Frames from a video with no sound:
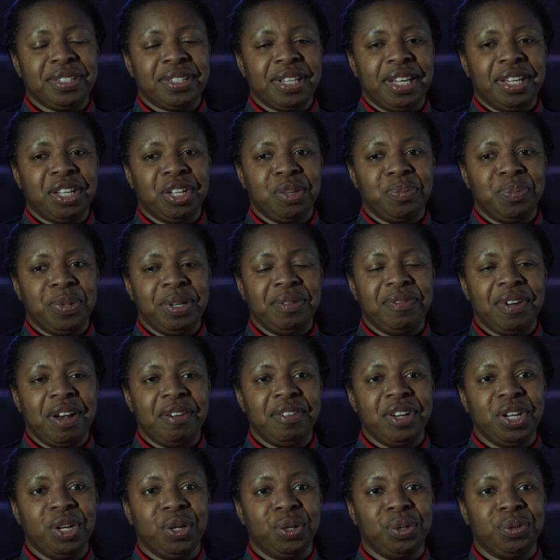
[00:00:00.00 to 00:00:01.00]
They can be
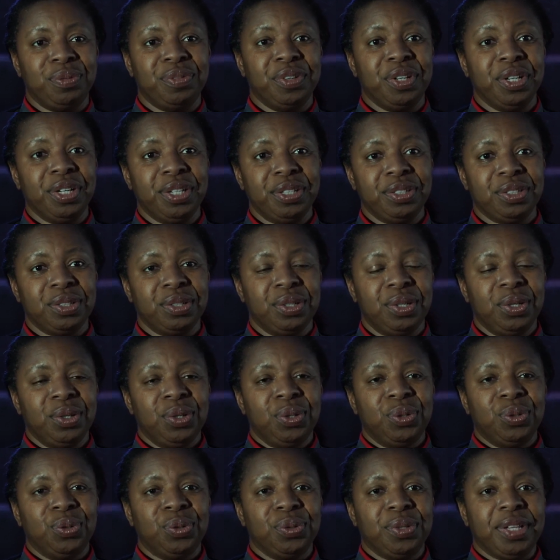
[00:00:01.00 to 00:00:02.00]
very overt
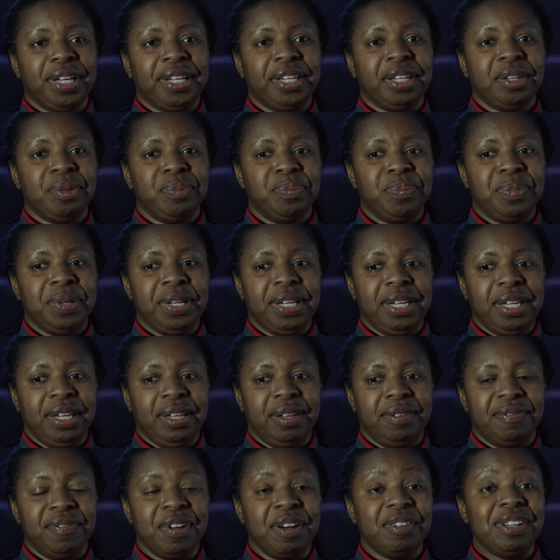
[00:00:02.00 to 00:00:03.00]
or they can
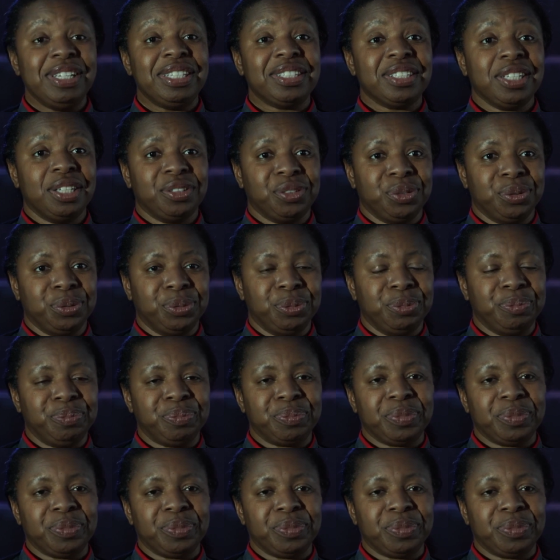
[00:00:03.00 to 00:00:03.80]
be very subtle.